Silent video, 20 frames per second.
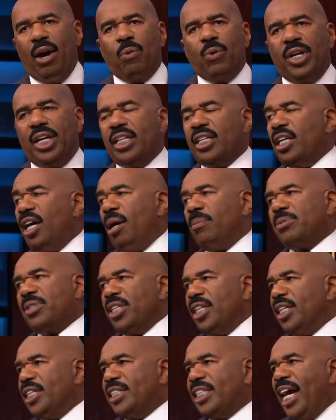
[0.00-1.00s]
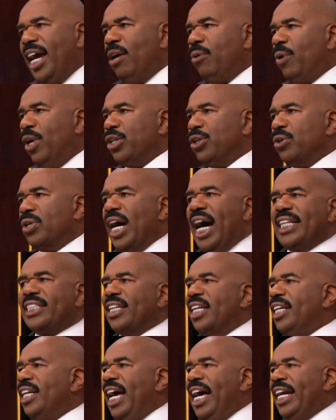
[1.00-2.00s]
now, when it come to the day where you got
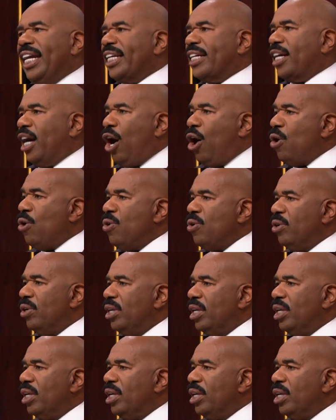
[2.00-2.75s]
to let it go,